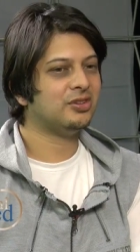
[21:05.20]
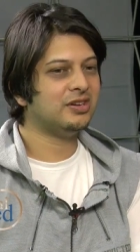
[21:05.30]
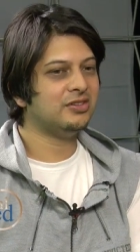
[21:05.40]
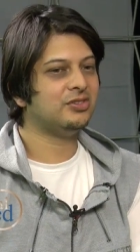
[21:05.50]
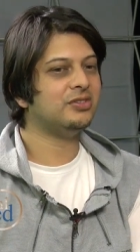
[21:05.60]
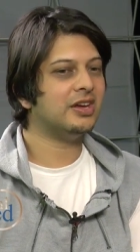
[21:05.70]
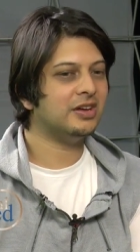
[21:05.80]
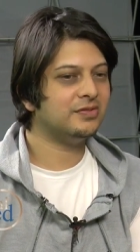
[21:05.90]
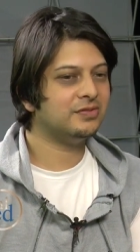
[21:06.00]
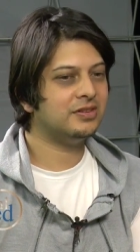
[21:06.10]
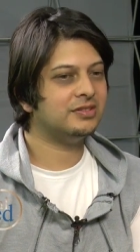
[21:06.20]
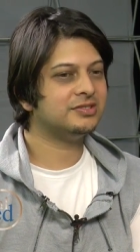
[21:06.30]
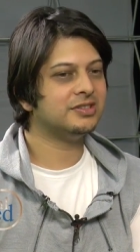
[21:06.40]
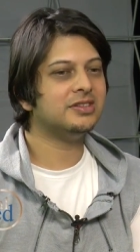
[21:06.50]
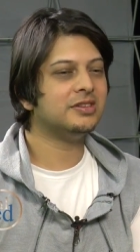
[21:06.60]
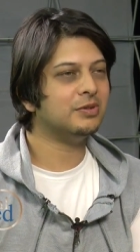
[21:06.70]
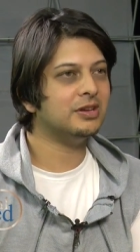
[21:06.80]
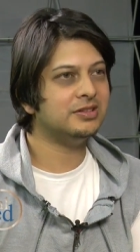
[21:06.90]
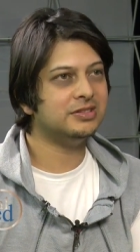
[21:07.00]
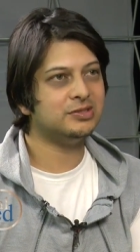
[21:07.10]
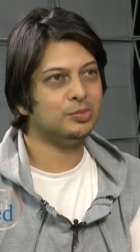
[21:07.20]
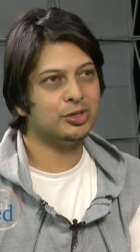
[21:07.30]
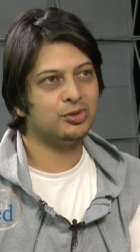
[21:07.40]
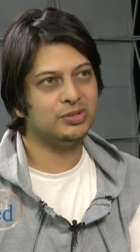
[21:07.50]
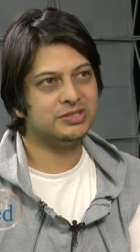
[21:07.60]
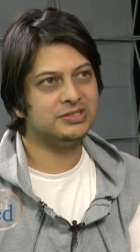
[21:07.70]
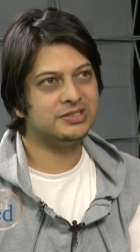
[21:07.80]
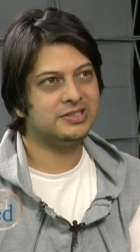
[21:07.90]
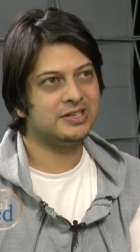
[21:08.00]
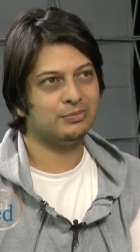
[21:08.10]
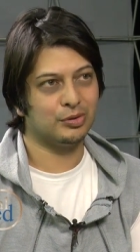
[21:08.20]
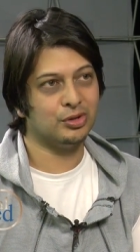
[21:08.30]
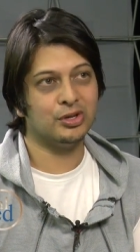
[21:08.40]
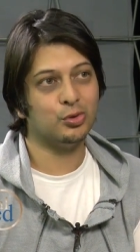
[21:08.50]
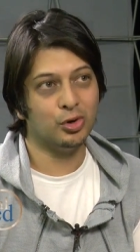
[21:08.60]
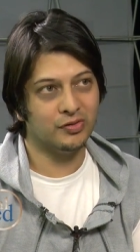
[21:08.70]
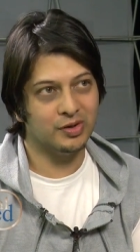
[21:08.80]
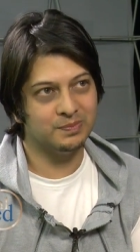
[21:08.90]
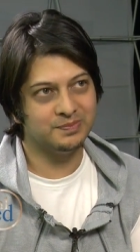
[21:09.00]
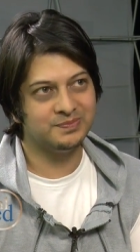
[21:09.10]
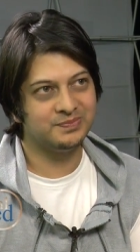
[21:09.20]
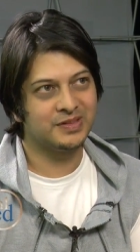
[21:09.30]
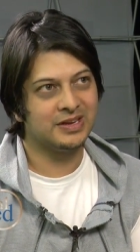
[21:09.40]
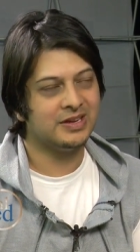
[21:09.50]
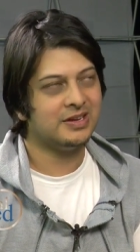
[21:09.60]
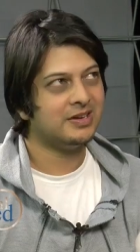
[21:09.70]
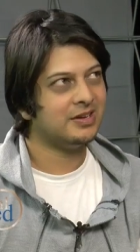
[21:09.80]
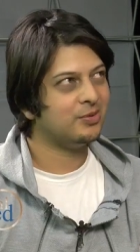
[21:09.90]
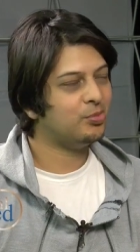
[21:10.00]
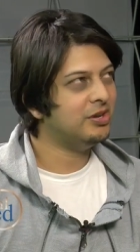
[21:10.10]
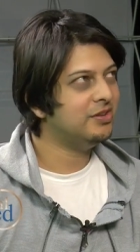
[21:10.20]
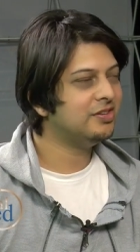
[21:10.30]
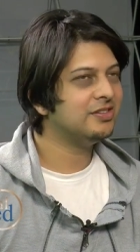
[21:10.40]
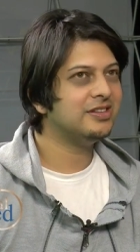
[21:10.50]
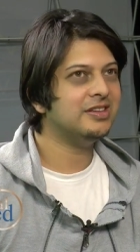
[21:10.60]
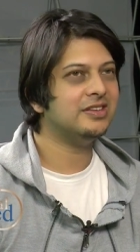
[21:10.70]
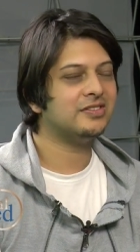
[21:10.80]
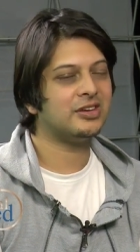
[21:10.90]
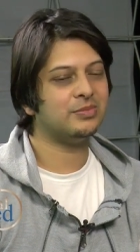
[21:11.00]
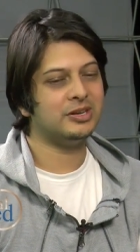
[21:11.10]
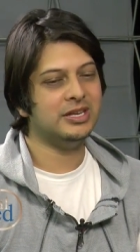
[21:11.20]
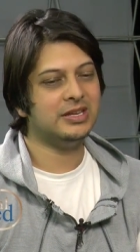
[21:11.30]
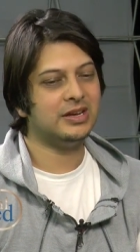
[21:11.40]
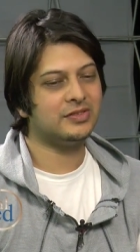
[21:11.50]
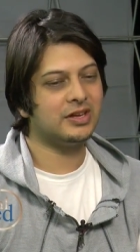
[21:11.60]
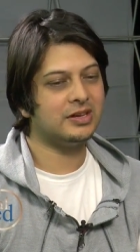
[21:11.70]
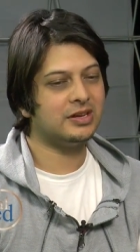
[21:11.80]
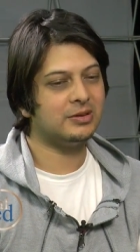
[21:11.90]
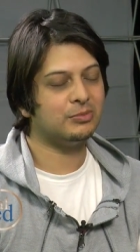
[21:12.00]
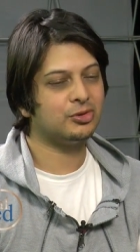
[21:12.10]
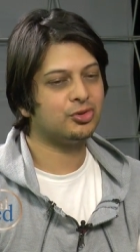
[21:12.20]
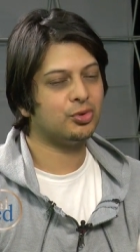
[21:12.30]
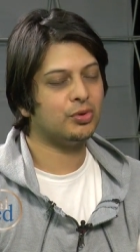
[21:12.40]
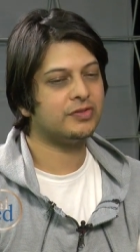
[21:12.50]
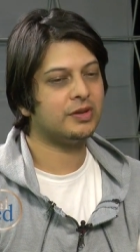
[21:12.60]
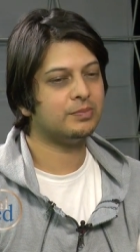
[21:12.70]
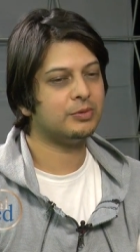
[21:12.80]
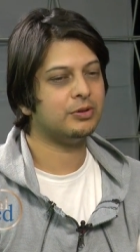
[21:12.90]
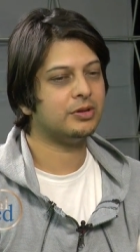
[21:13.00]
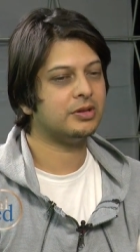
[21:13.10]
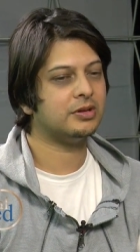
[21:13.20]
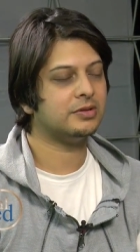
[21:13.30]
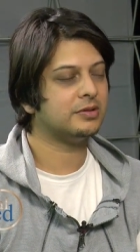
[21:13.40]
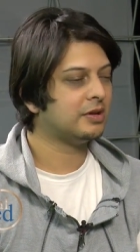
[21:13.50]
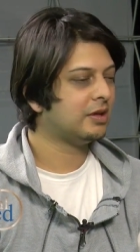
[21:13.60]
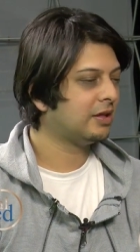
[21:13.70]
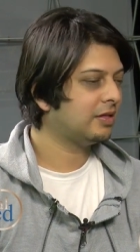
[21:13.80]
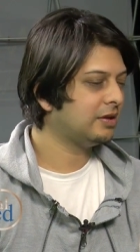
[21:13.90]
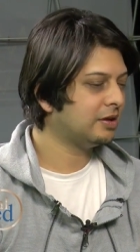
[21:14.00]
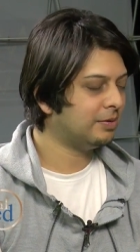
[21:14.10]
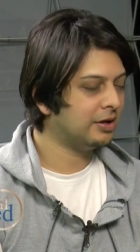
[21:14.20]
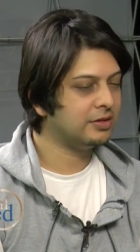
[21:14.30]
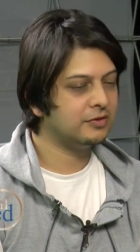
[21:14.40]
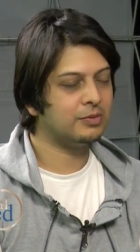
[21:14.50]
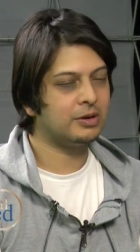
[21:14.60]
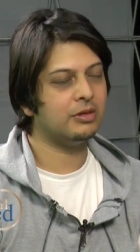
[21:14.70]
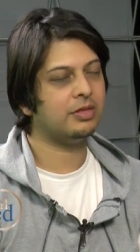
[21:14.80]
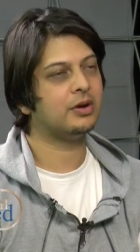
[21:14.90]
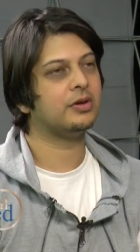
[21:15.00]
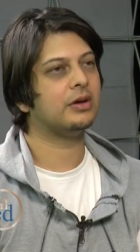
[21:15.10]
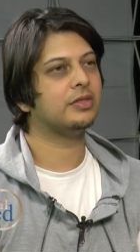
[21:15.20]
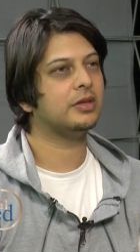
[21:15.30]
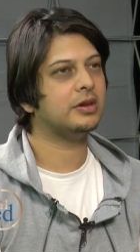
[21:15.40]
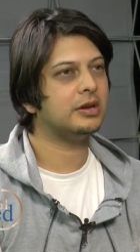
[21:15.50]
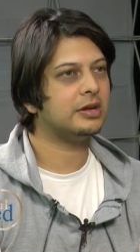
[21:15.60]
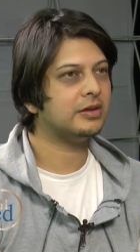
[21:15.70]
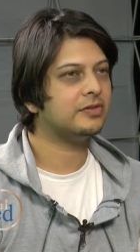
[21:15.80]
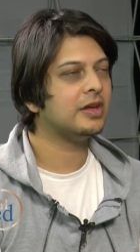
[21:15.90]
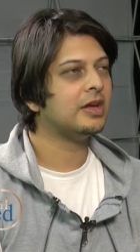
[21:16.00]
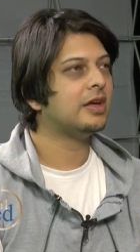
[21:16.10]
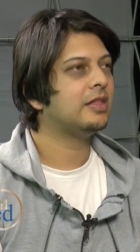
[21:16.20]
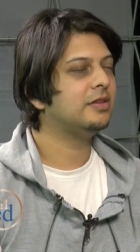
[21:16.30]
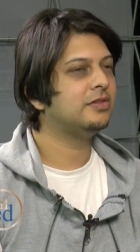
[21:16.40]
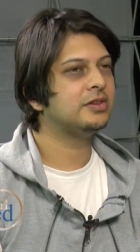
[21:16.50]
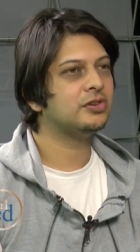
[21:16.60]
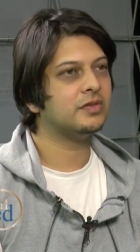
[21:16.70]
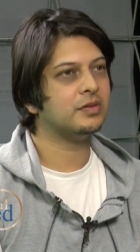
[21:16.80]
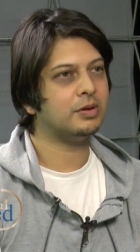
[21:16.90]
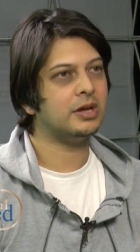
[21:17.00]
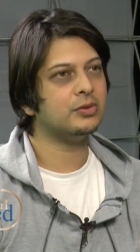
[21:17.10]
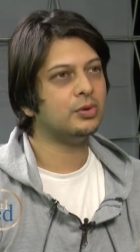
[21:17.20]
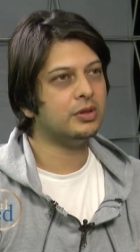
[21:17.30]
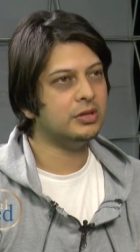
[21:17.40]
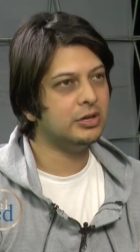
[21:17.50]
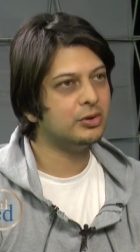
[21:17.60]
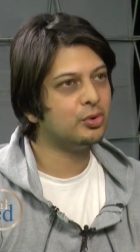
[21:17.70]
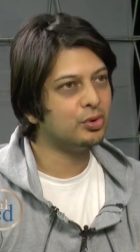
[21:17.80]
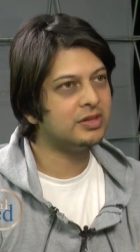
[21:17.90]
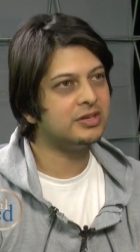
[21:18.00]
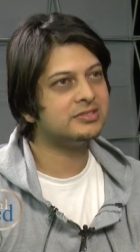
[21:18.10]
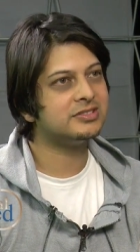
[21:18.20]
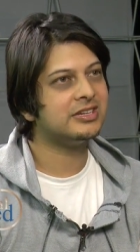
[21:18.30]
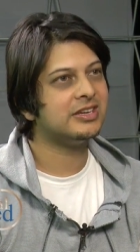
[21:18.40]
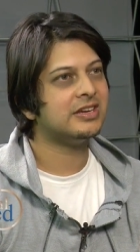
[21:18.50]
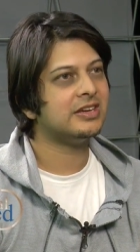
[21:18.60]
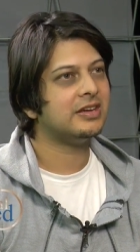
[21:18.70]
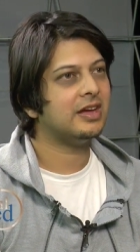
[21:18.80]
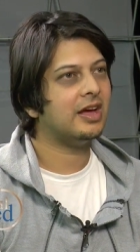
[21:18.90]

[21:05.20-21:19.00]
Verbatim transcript: Children should have certain abilities to make choices, but not all of them. That's good. We recently, some reading I've done, and I'm not sure what some people are going to think about this, but I'm going to throw it out there in any case. There's a section of the brain called the neocortex, yeah,